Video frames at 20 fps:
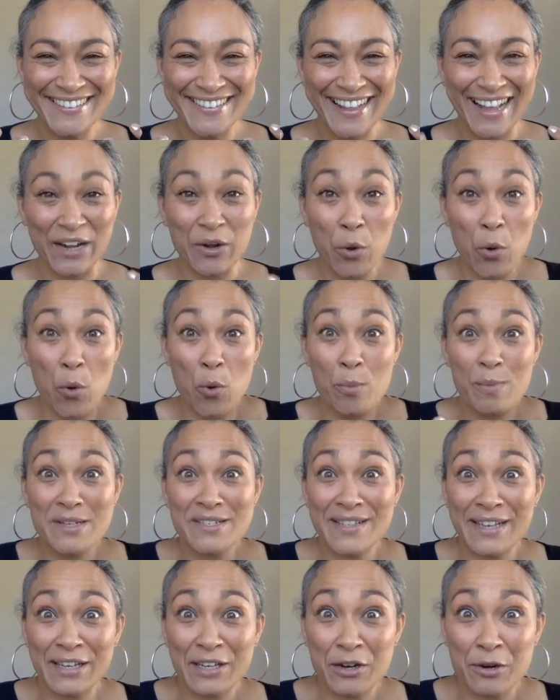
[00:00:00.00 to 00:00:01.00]
and almost
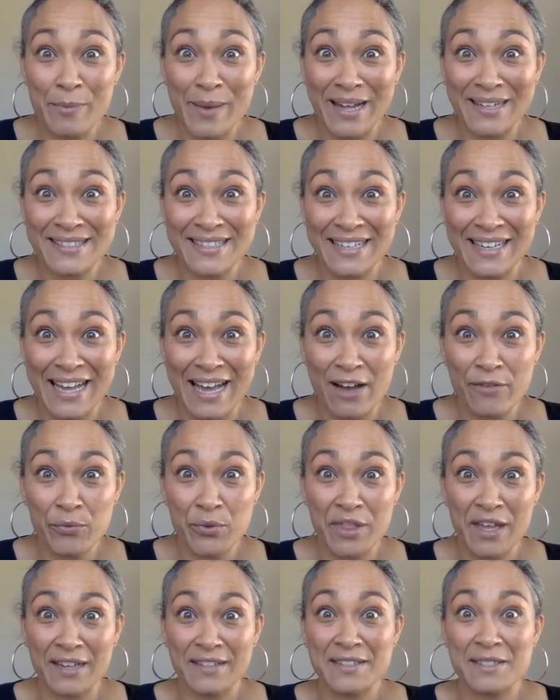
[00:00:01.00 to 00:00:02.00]
like you're about to laugh
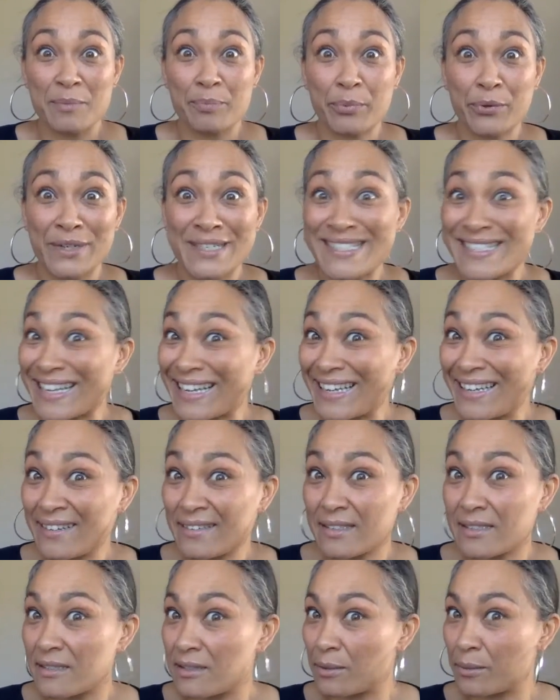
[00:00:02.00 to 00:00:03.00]
without suppressing it
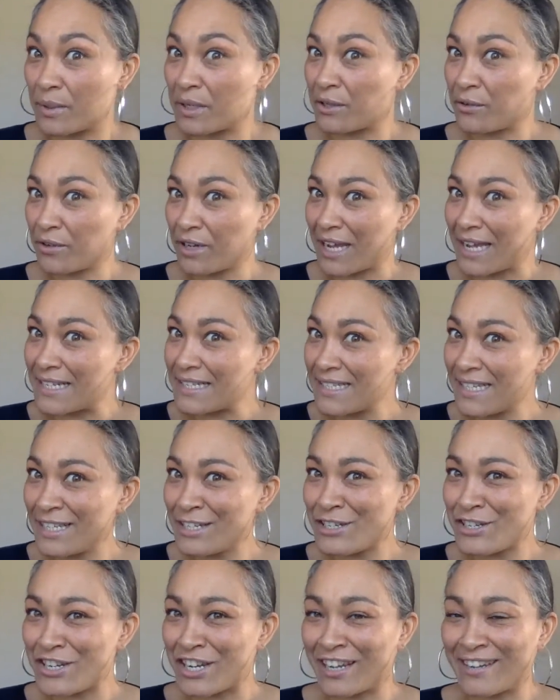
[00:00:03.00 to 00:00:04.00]
because you don't want to create
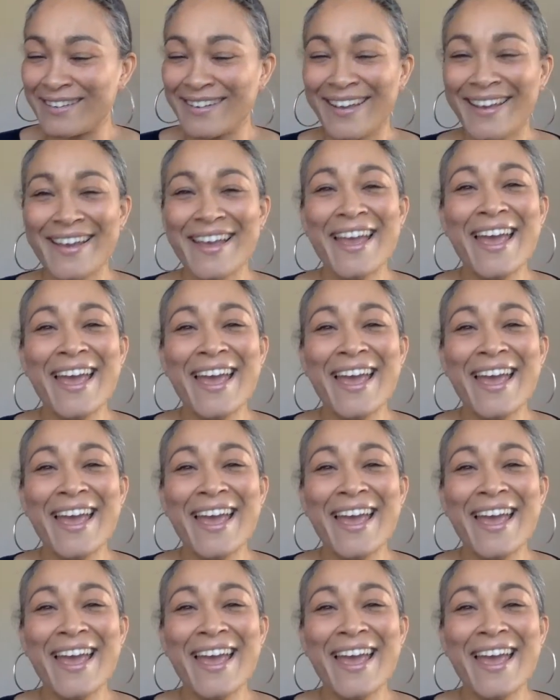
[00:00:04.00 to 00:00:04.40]
tension.